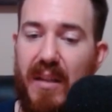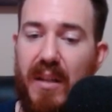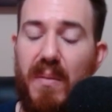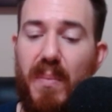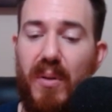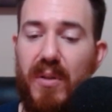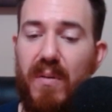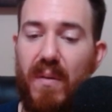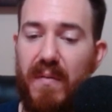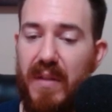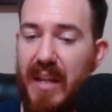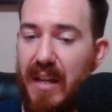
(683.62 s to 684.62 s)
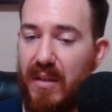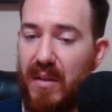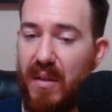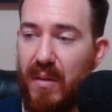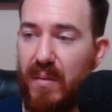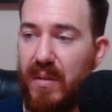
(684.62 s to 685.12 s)
it can push you over the edge
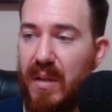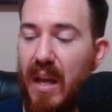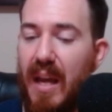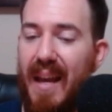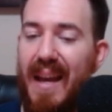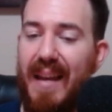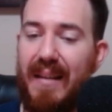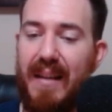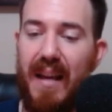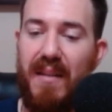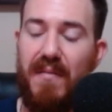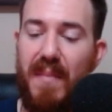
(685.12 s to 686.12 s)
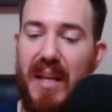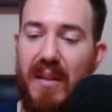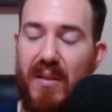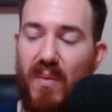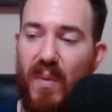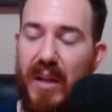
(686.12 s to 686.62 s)
in those and kind of make
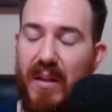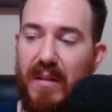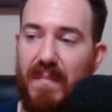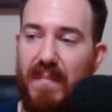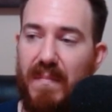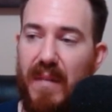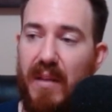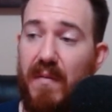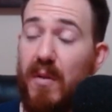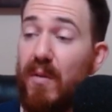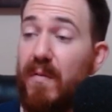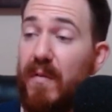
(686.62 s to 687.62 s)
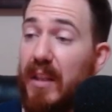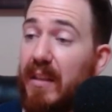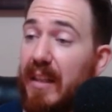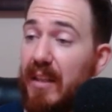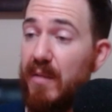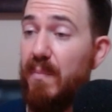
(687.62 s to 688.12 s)
it to where if you're
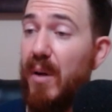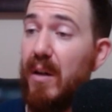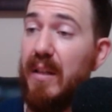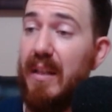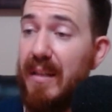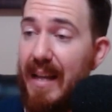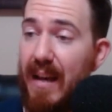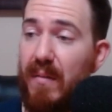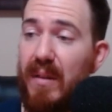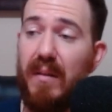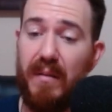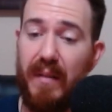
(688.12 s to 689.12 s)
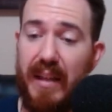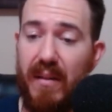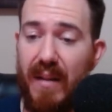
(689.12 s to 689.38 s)
feeling it's bogging down in the later